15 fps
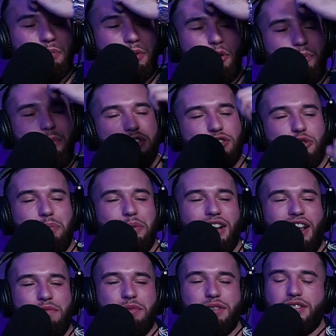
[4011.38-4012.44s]
watching people make
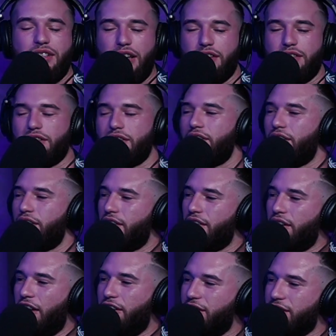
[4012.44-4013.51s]
stupid life mistakes
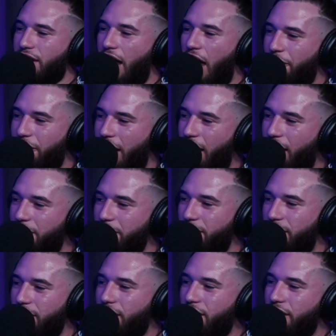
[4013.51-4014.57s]
and just laughing at
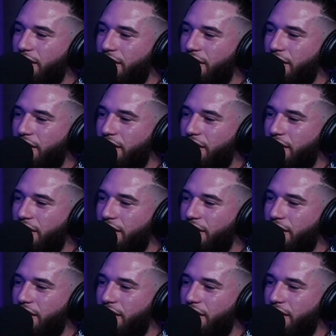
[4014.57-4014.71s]
them.